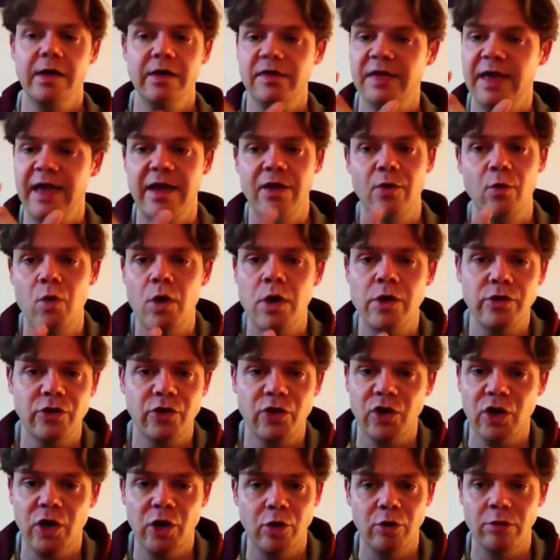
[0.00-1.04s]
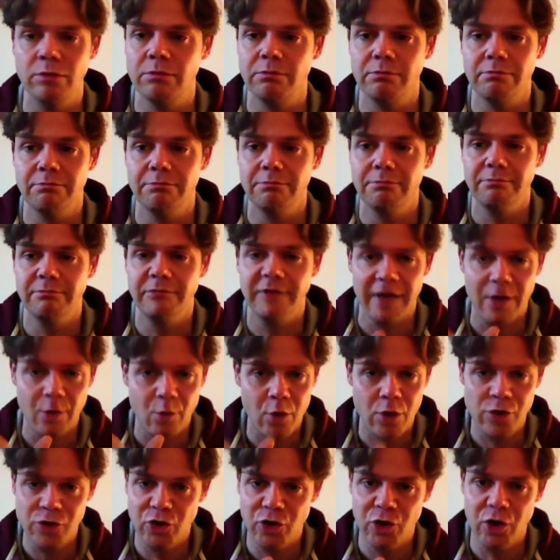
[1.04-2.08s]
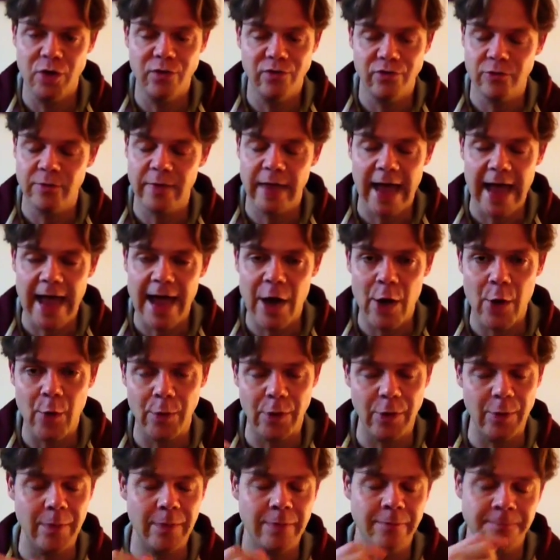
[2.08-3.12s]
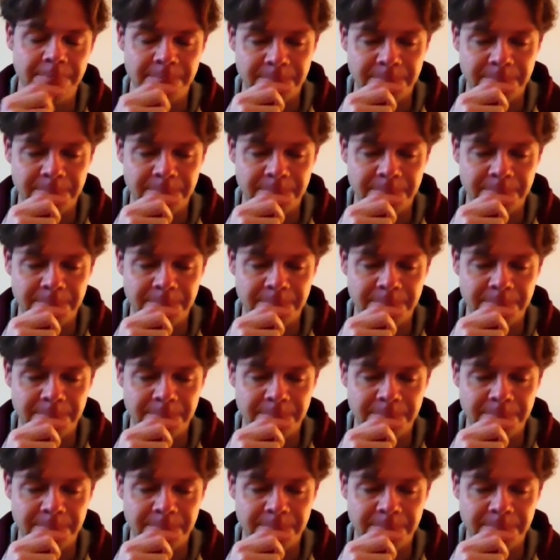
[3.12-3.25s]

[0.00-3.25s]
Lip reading: Take one tune from that album